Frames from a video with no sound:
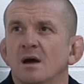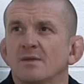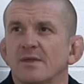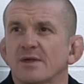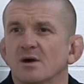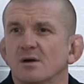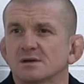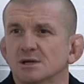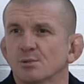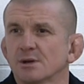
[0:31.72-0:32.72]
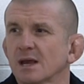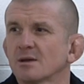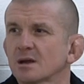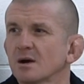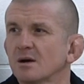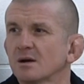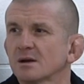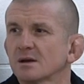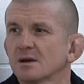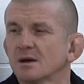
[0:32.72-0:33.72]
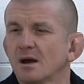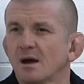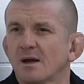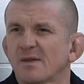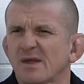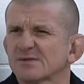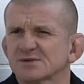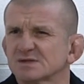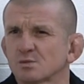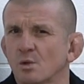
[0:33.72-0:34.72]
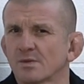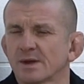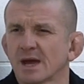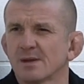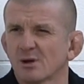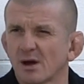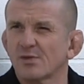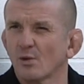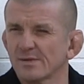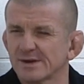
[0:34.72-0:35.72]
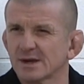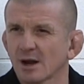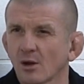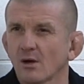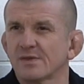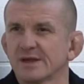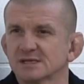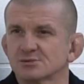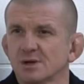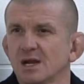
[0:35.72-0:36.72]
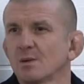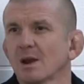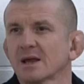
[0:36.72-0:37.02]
Then they got a double yellow card, and that just swung the game. But I thought they did a lot of things really well